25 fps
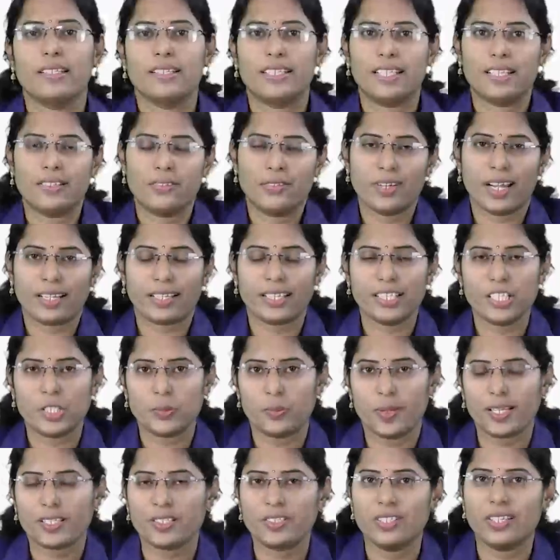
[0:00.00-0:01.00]
Dear Drug
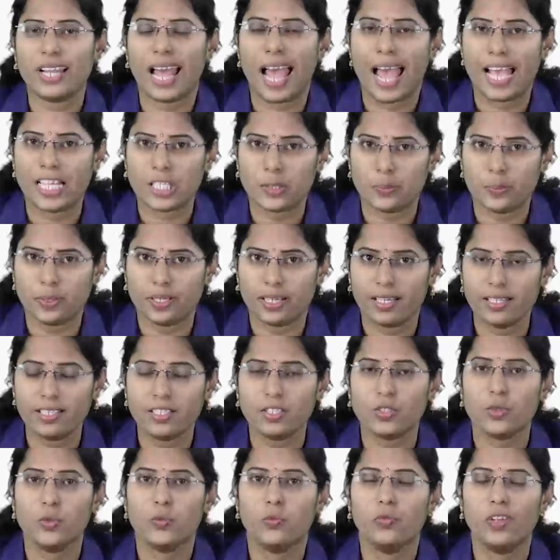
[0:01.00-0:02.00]
Inspector
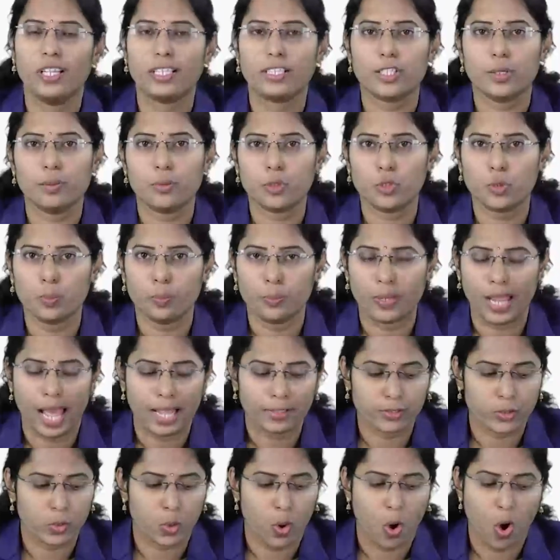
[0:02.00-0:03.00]
aspirants, welcome to
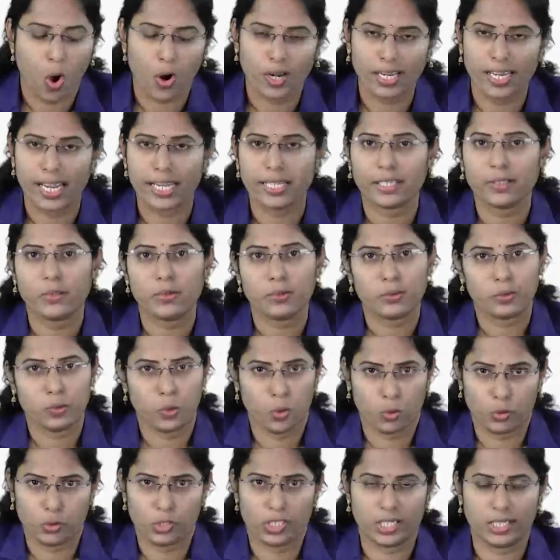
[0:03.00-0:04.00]
Plato Online
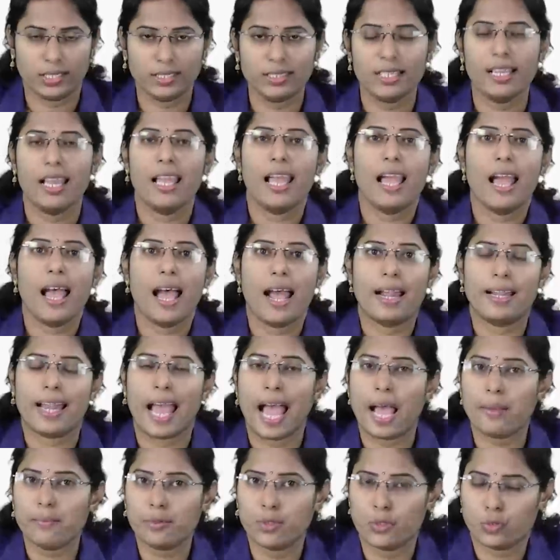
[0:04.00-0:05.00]
Coaching, and
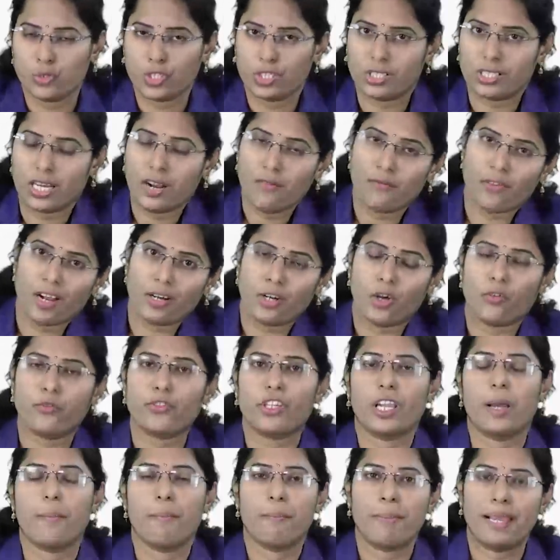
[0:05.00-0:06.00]
I'm Suchitra, one of
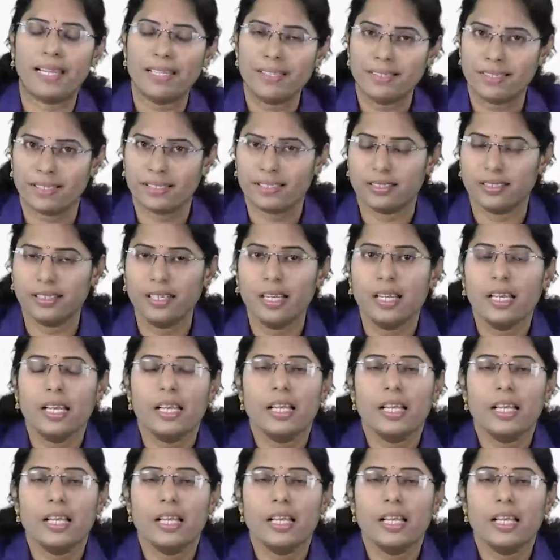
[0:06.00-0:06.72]
your mentor,